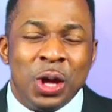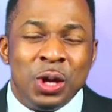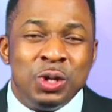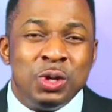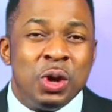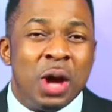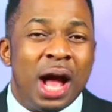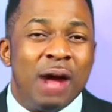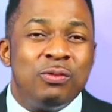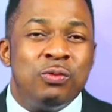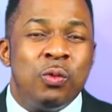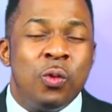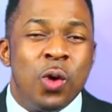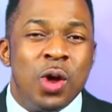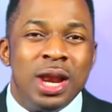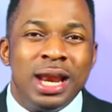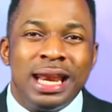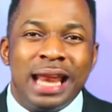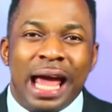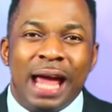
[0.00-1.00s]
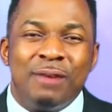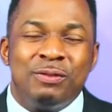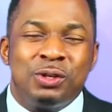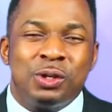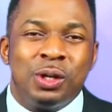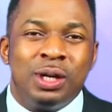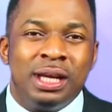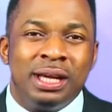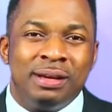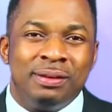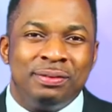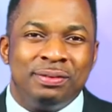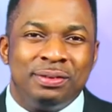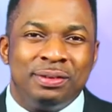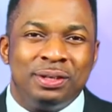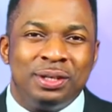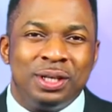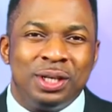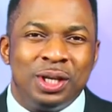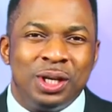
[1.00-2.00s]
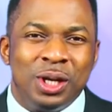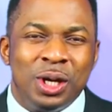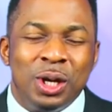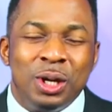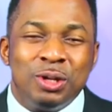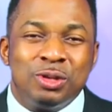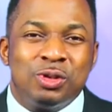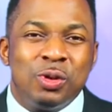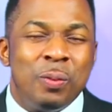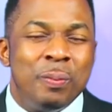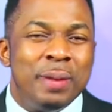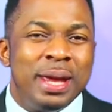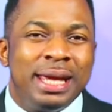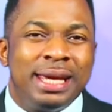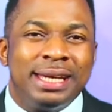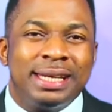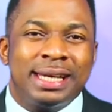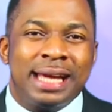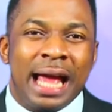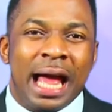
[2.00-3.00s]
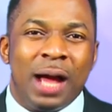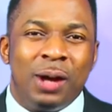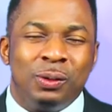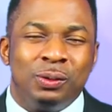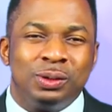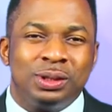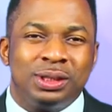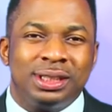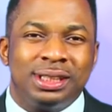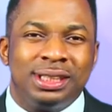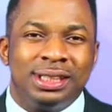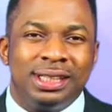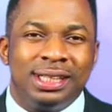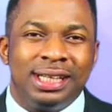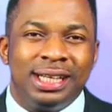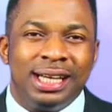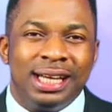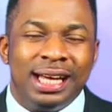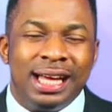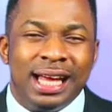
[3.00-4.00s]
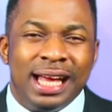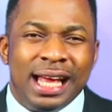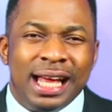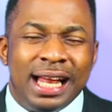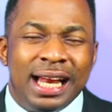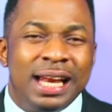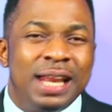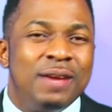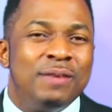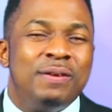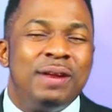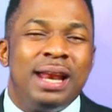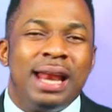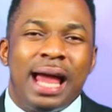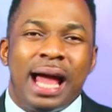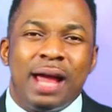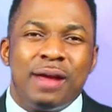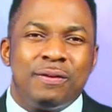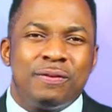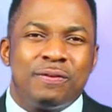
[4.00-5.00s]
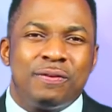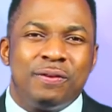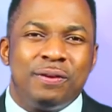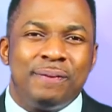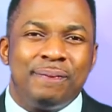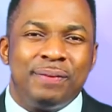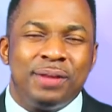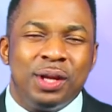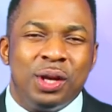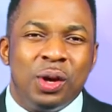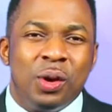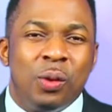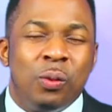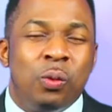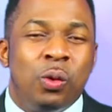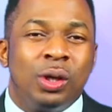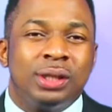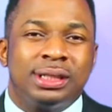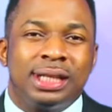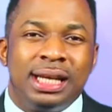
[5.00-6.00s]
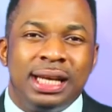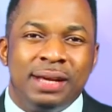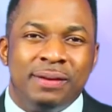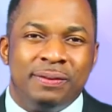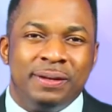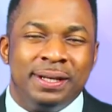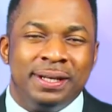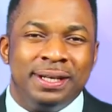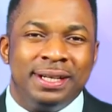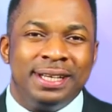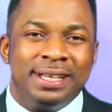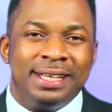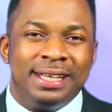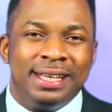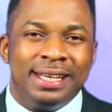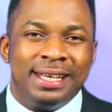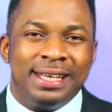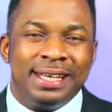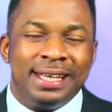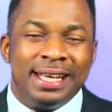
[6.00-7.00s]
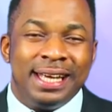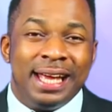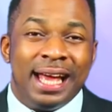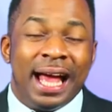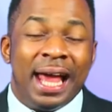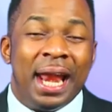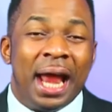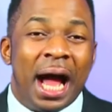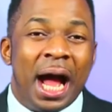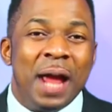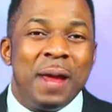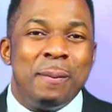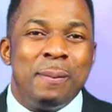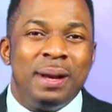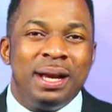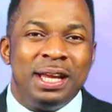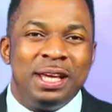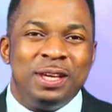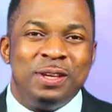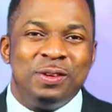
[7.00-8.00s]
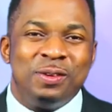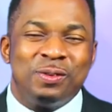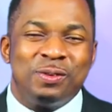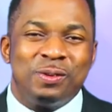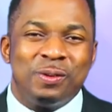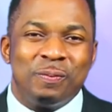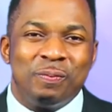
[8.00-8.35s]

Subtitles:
You have one life to live, so make it count. Live a life worth living, and I believe